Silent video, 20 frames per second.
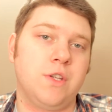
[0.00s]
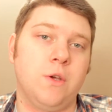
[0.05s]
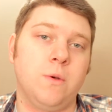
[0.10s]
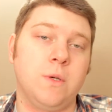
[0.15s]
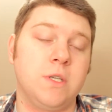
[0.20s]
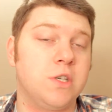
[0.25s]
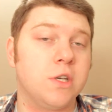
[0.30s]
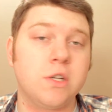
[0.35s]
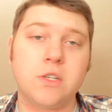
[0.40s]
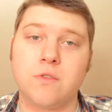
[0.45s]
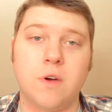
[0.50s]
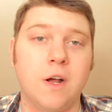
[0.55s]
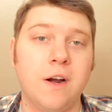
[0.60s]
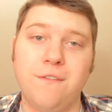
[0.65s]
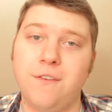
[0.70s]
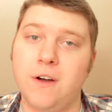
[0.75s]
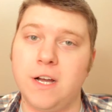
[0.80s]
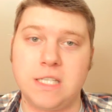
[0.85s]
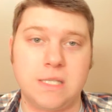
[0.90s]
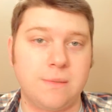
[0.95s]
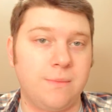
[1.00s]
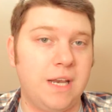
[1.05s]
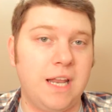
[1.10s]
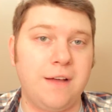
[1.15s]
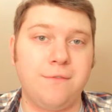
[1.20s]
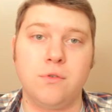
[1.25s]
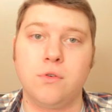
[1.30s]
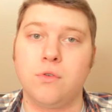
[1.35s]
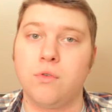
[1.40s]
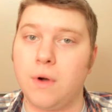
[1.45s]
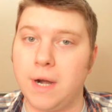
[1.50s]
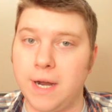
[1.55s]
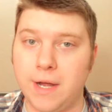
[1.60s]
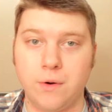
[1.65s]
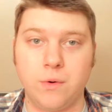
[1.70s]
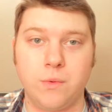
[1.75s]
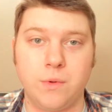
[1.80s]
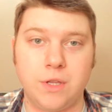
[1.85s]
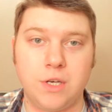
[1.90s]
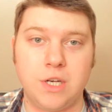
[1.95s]
who is just trying to find some level
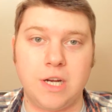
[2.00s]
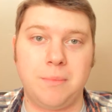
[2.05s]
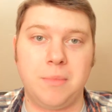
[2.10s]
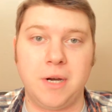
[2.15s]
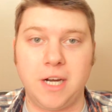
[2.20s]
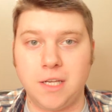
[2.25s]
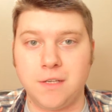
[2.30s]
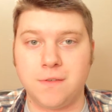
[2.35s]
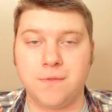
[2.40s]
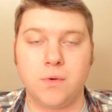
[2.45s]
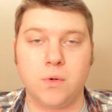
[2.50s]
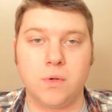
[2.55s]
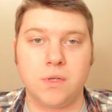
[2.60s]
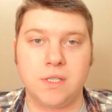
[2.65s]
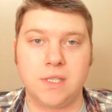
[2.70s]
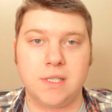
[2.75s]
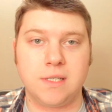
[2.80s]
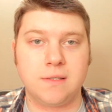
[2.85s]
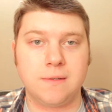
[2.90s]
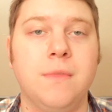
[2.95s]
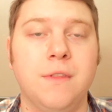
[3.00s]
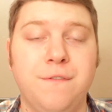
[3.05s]
ground with the Japanese forces.